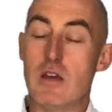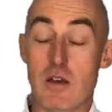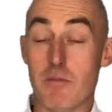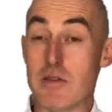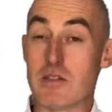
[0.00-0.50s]

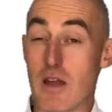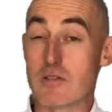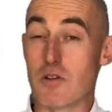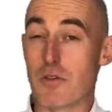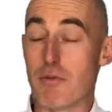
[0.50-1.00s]
I mean, this
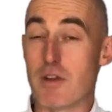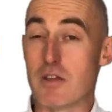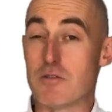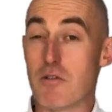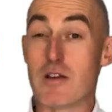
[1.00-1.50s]
guy's got three
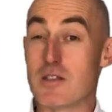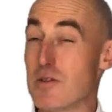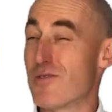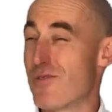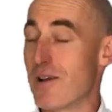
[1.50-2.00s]
kids, right, so
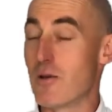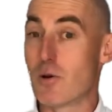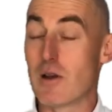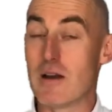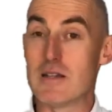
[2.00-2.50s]
he's fairly
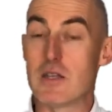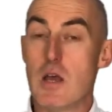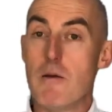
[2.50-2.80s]
organised.